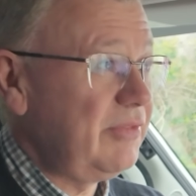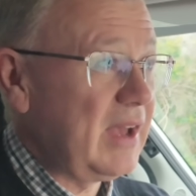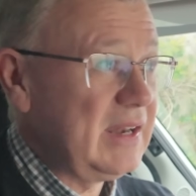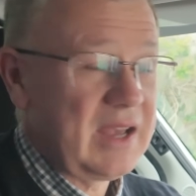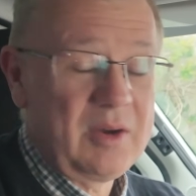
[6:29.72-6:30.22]

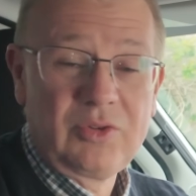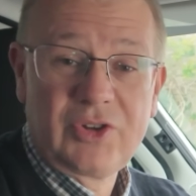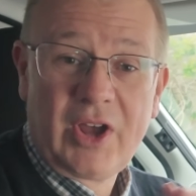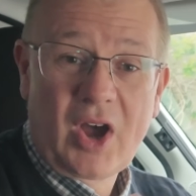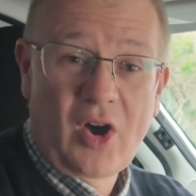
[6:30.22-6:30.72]
find out
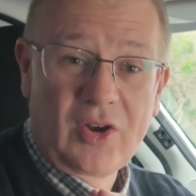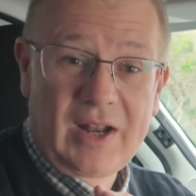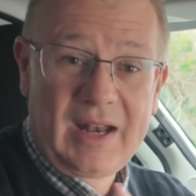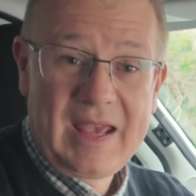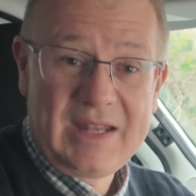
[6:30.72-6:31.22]
on a
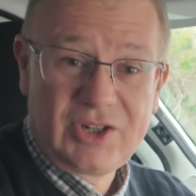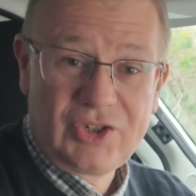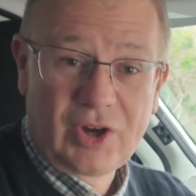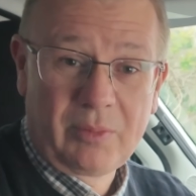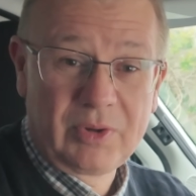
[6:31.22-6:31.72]
later
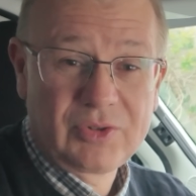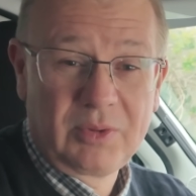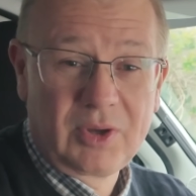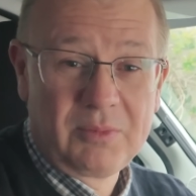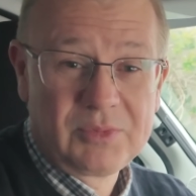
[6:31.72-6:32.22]
job, which
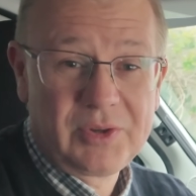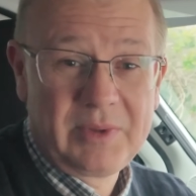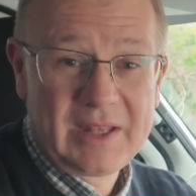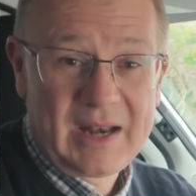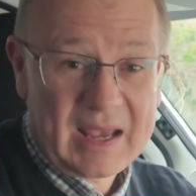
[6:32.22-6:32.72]
we'll come to
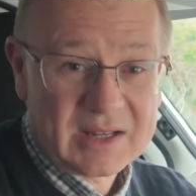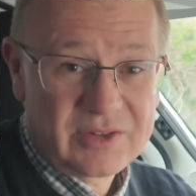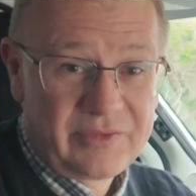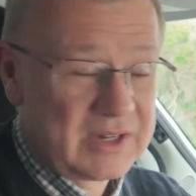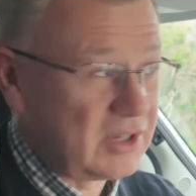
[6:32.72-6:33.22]
in the
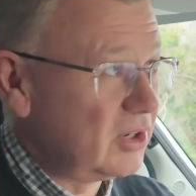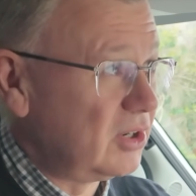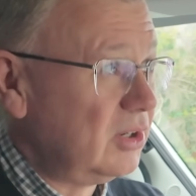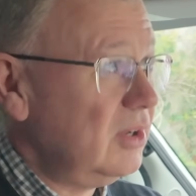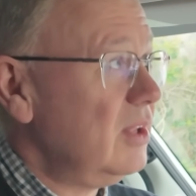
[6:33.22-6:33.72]
next
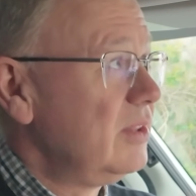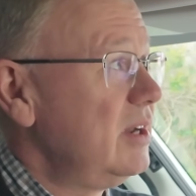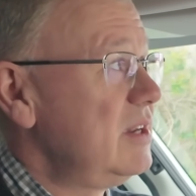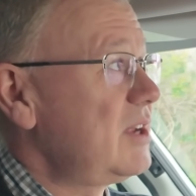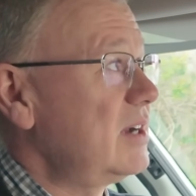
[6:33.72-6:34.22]
video,
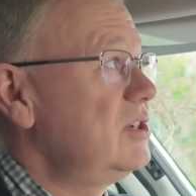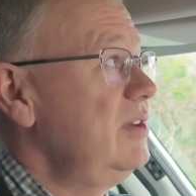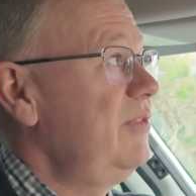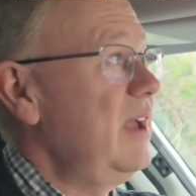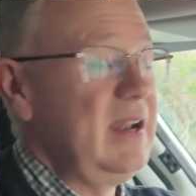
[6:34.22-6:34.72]
that it's actually
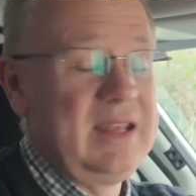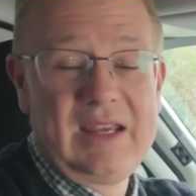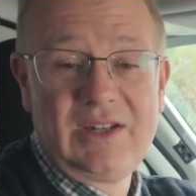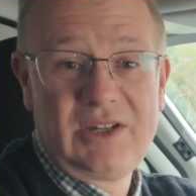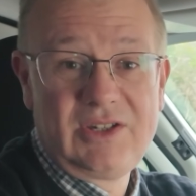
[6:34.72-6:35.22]
fairly
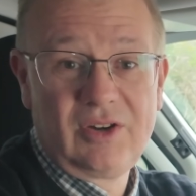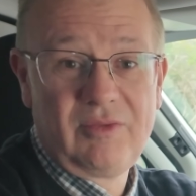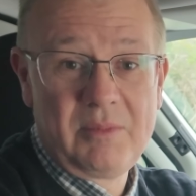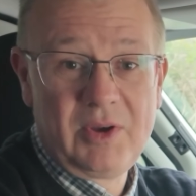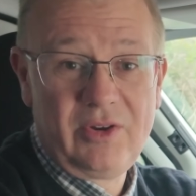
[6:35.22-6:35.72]
easy to
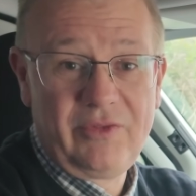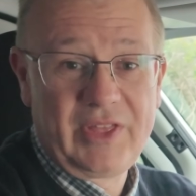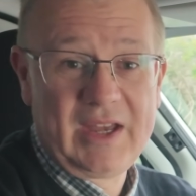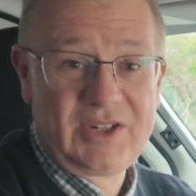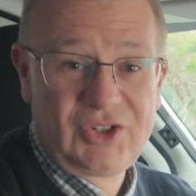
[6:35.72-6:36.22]
remove
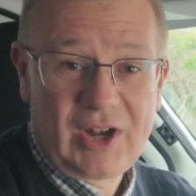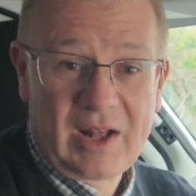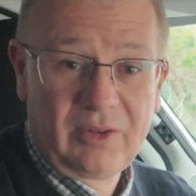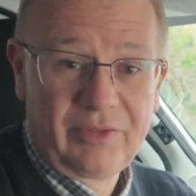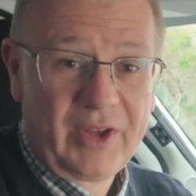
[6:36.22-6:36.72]
this
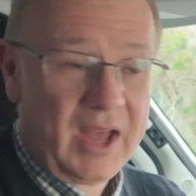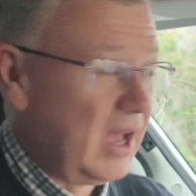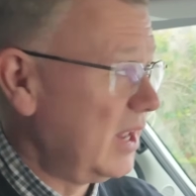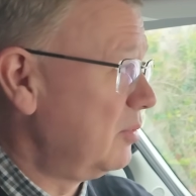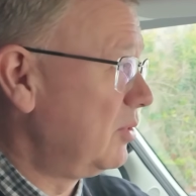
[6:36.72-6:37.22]
shelf,
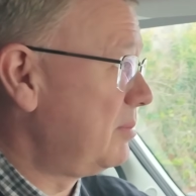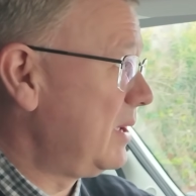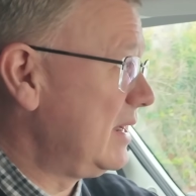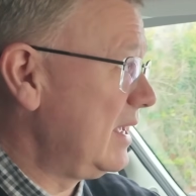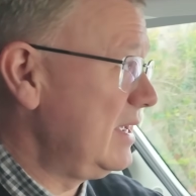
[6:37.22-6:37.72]
and it would have
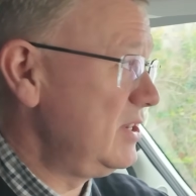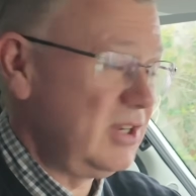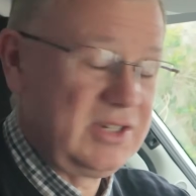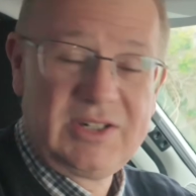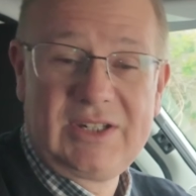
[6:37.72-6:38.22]
been
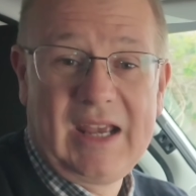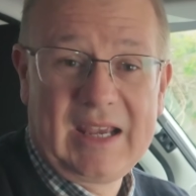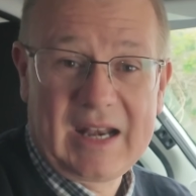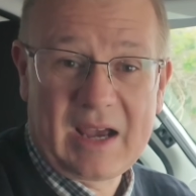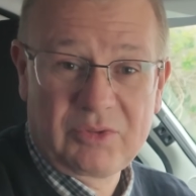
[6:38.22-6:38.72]
easier to
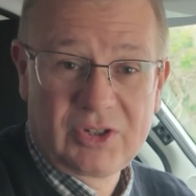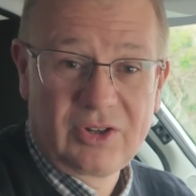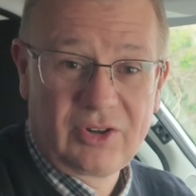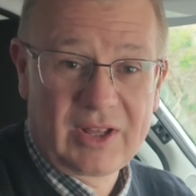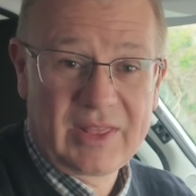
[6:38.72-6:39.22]
take it out and
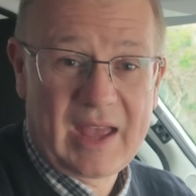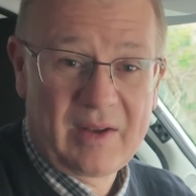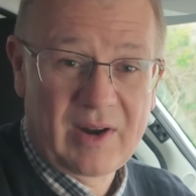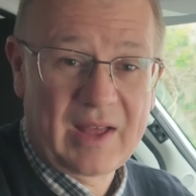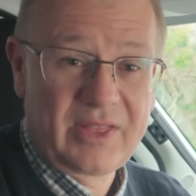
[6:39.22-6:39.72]
cut it
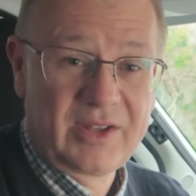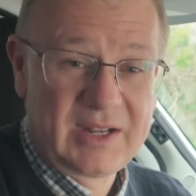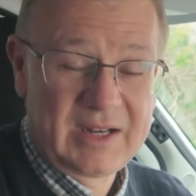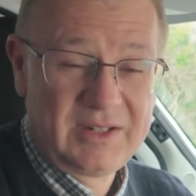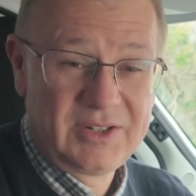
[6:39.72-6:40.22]
there rather
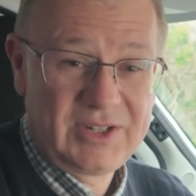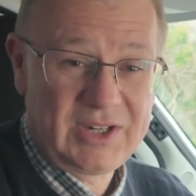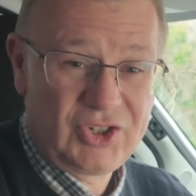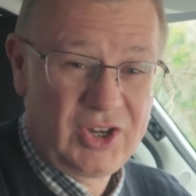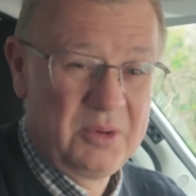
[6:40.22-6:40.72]
than in
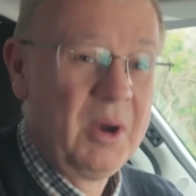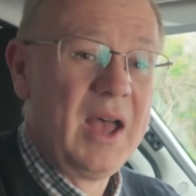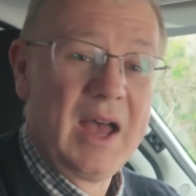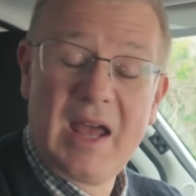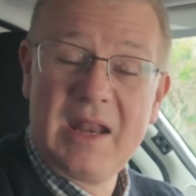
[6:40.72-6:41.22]
situ,
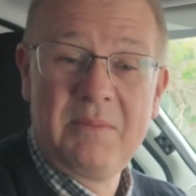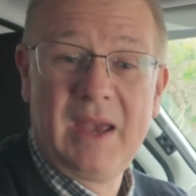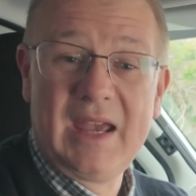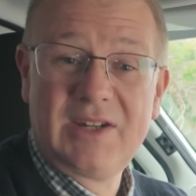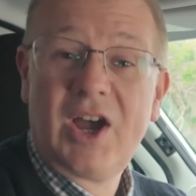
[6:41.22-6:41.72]
and it
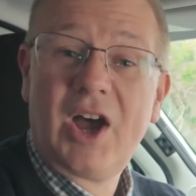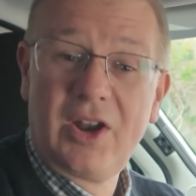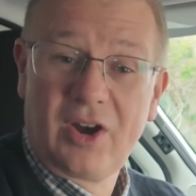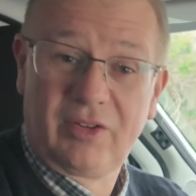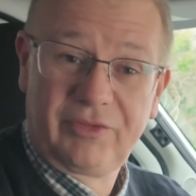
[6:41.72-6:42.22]
made
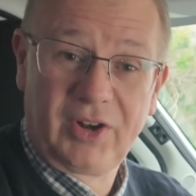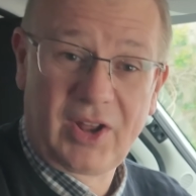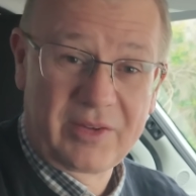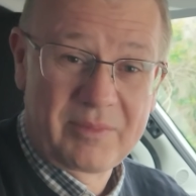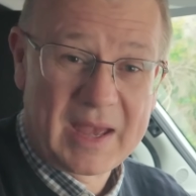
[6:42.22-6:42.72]
an awful
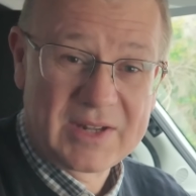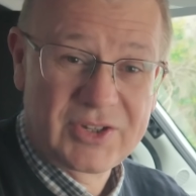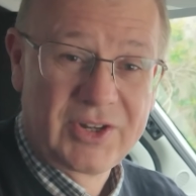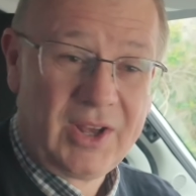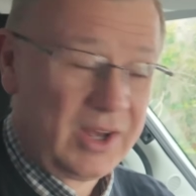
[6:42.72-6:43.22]
lot of
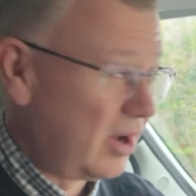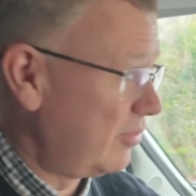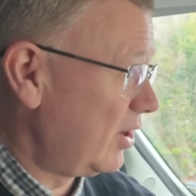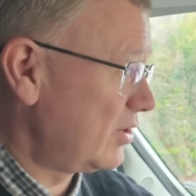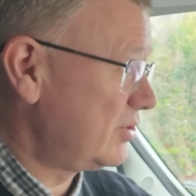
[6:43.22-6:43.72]
mess
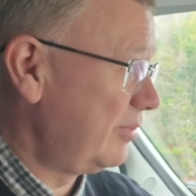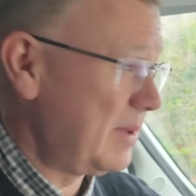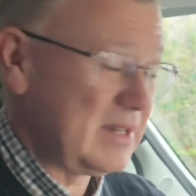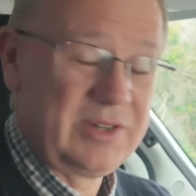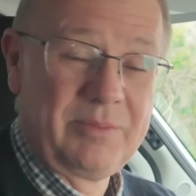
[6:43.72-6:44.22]
of lots of
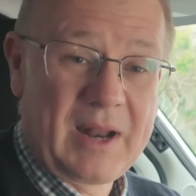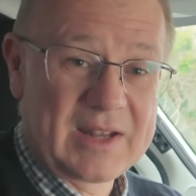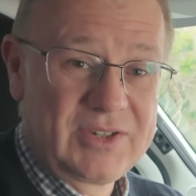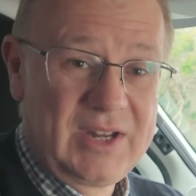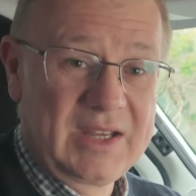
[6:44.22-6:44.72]
bits of
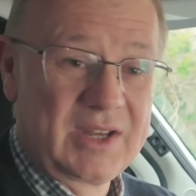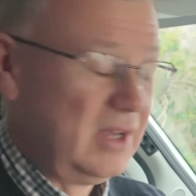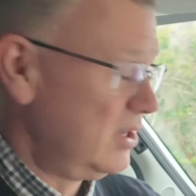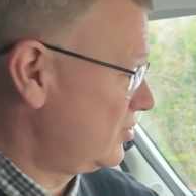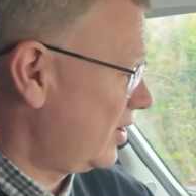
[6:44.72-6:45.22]
plastic.
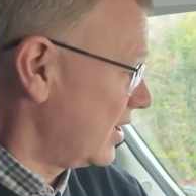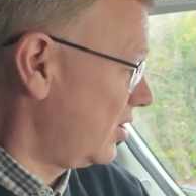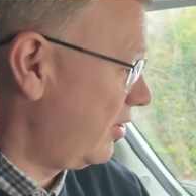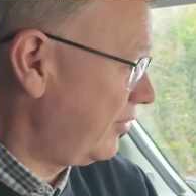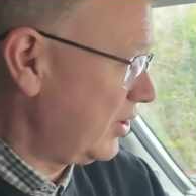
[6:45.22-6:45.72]
So I
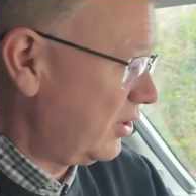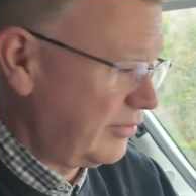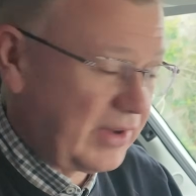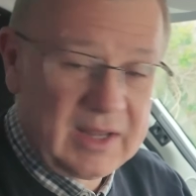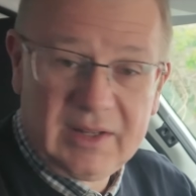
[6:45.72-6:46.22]
covered
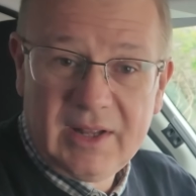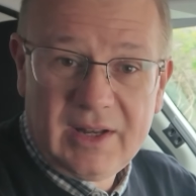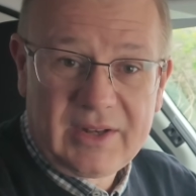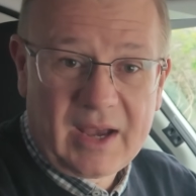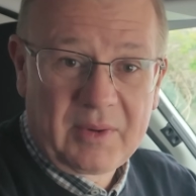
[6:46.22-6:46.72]
over
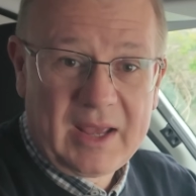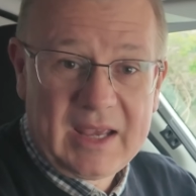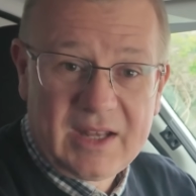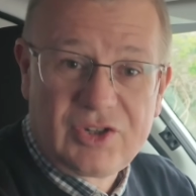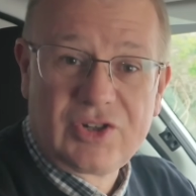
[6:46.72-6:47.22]
down
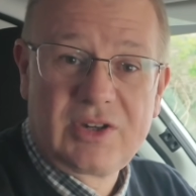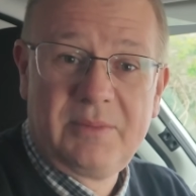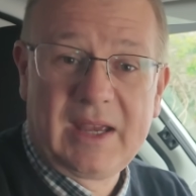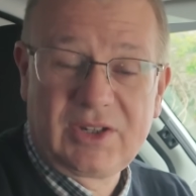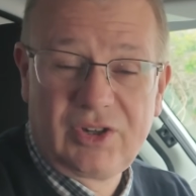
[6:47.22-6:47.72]
here just to
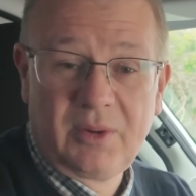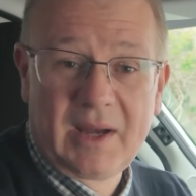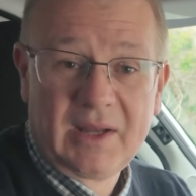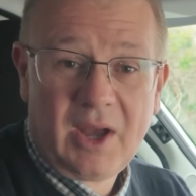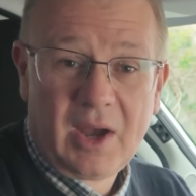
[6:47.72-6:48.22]
make
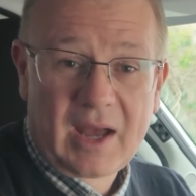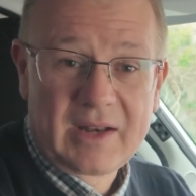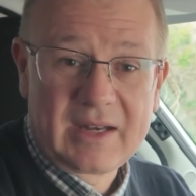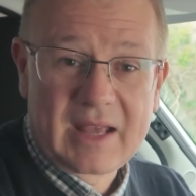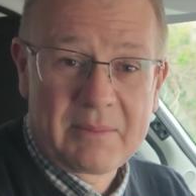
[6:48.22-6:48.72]
sure I
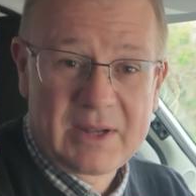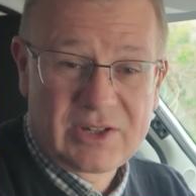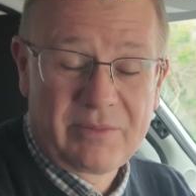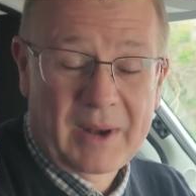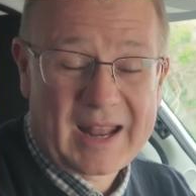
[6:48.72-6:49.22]
didn't get
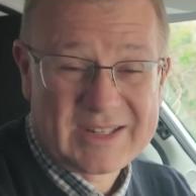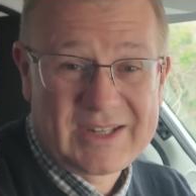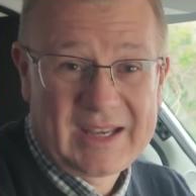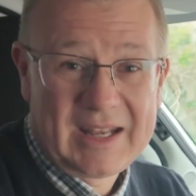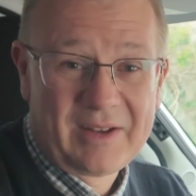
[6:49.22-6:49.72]
bits of plastic in